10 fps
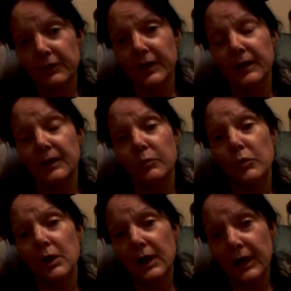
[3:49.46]
tell you
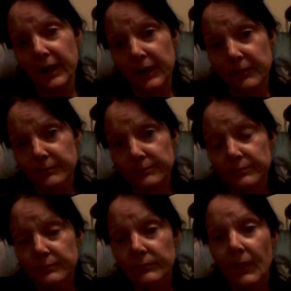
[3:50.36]
why.
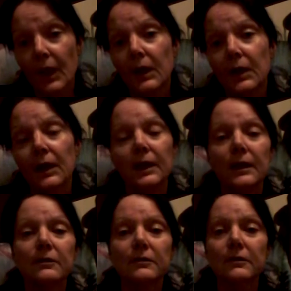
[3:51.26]

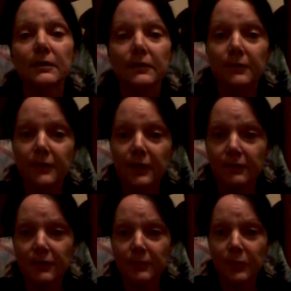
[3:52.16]
He is another
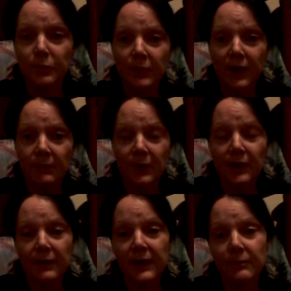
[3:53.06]
December
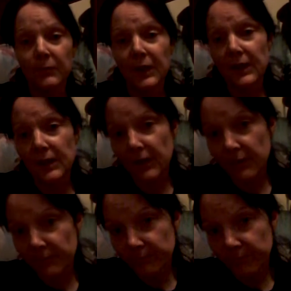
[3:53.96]
baby like me.